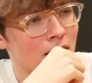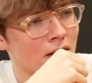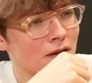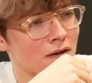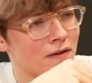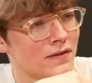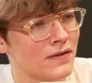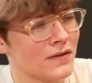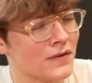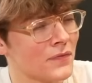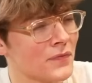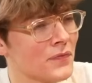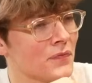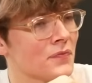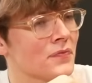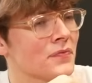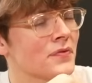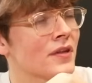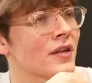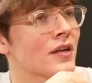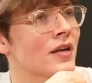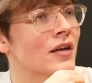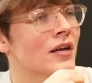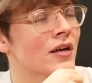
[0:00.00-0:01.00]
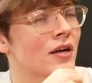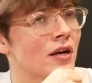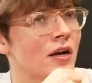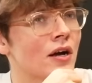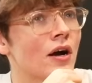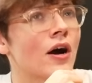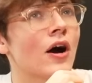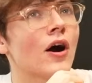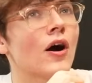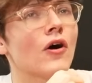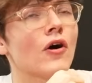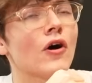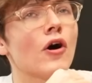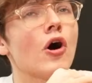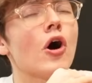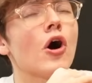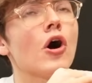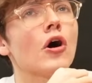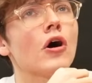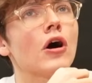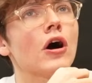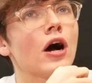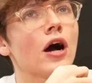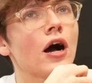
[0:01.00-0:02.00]
okay. That's
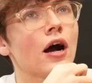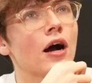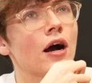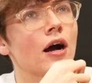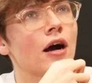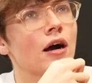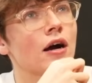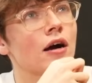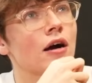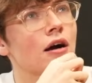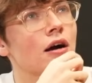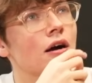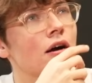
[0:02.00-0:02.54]
what I'd do.